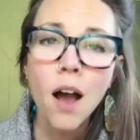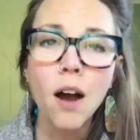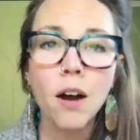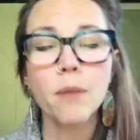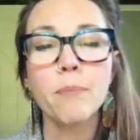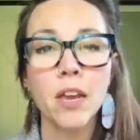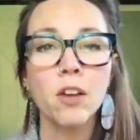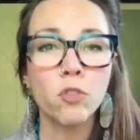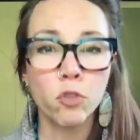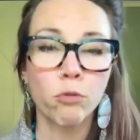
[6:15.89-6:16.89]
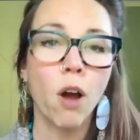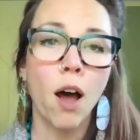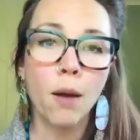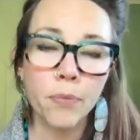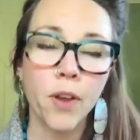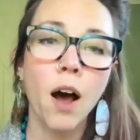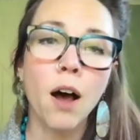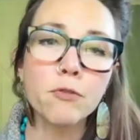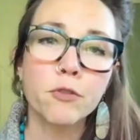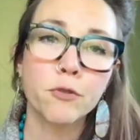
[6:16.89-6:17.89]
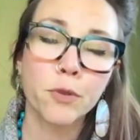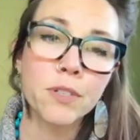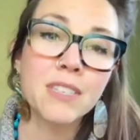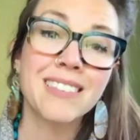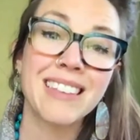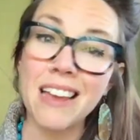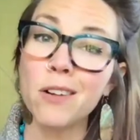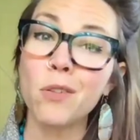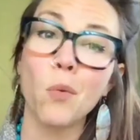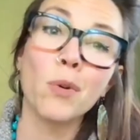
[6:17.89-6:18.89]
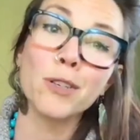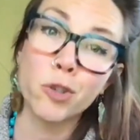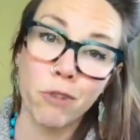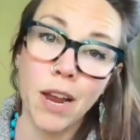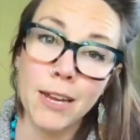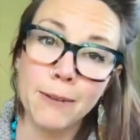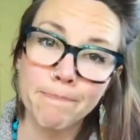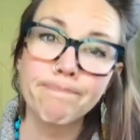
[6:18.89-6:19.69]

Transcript: are being dropped off for sale or trade.